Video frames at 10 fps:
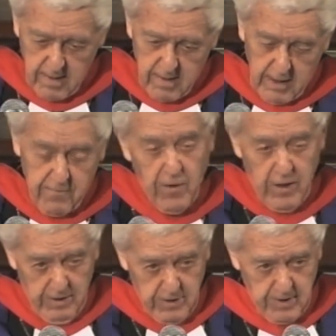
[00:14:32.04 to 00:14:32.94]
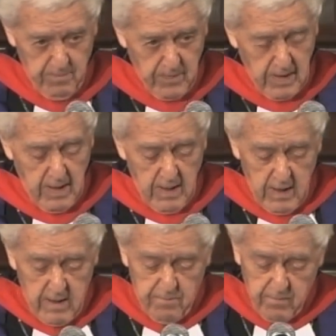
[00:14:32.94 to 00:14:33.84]
it follows
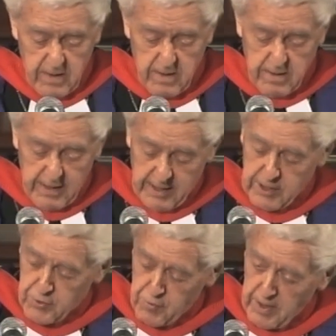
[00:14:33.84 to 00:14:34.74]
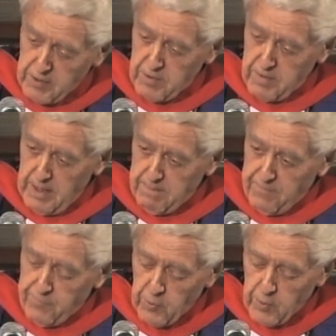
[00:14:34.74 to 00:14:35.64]
that the strength, number
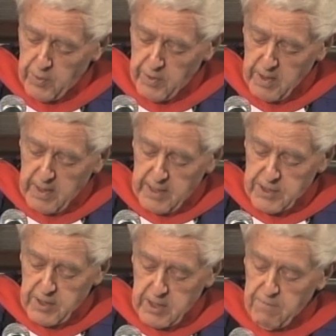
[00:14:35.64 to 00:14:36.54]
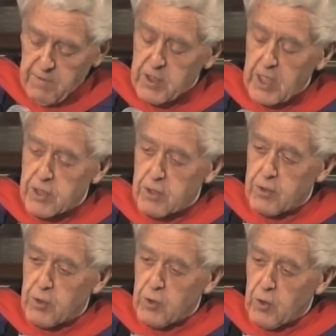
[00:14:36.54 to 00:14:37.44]
4, is to give attention
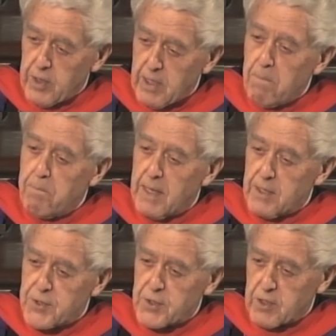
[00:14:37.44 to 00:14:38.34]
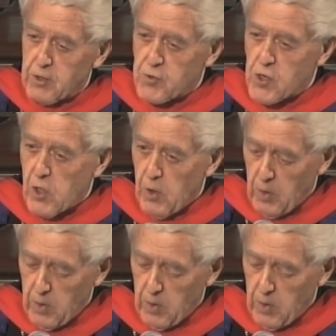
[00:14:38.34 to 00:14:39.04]
to your impulse control.